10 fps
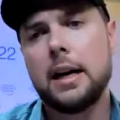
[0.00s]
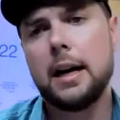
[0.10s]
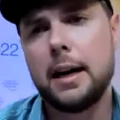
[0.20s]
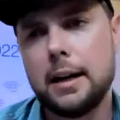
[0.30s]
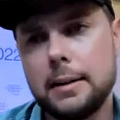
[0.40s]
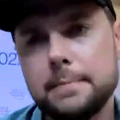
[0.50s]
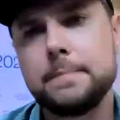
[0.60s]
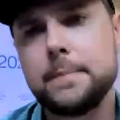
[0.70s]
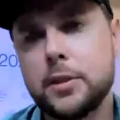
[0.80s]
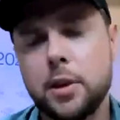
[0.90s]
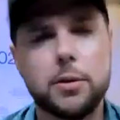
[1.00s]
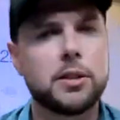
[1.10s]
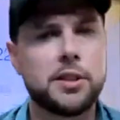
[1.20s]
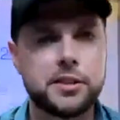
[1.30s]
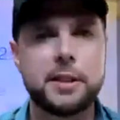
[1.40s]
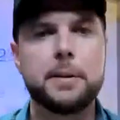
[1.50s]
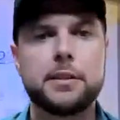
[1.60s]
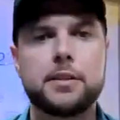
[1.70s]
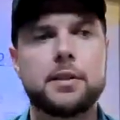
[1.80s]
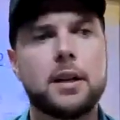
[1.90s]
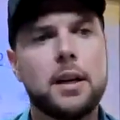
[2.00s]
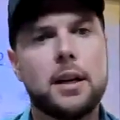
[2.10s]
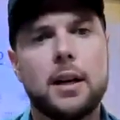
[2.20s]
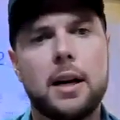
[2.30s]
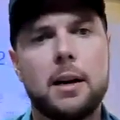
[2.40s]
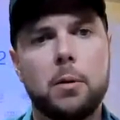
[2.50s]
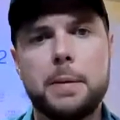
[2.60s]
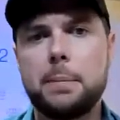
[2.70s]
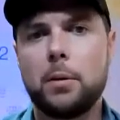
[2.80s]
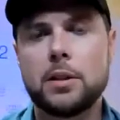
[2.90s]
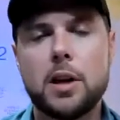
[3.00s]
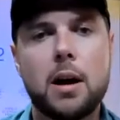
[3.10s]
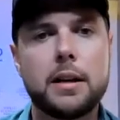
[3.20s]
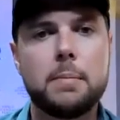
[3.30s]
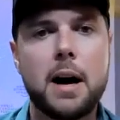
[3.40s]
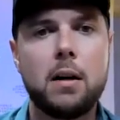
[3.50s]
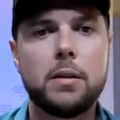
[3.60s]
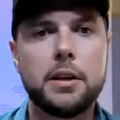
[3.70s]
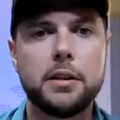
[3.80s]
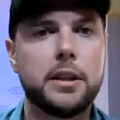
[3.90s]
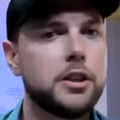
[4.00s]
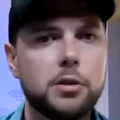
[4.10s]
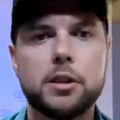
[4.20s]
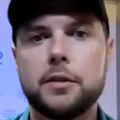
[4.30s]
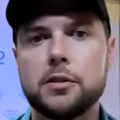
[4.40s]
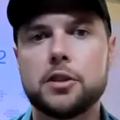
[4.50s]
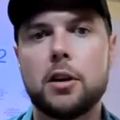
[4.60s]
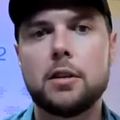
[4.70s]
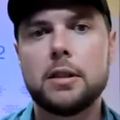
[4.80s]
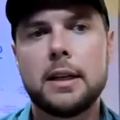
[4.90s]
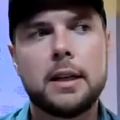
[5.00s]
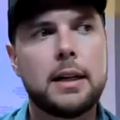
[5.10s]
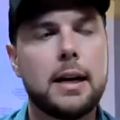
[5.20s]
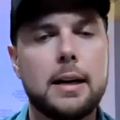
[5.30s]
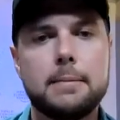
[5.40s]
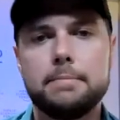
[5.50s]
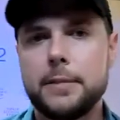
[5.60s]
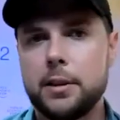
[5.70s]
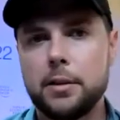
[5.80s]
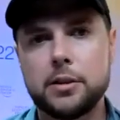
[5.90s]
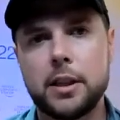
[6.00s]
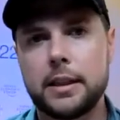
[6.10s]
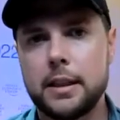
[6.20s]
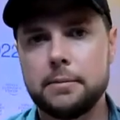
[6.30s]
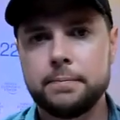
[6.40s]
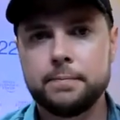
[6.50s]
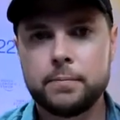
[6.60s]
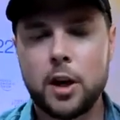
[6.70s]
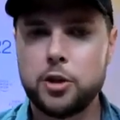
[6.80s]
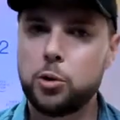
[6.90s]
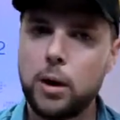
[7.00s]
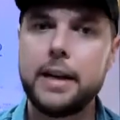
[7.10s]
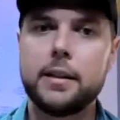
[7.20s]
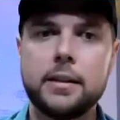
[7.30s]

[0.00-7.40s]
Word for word: Uh, so there's exhibits uh, where people are talking about issues of concern. Um, you know, there's like a a Ukraine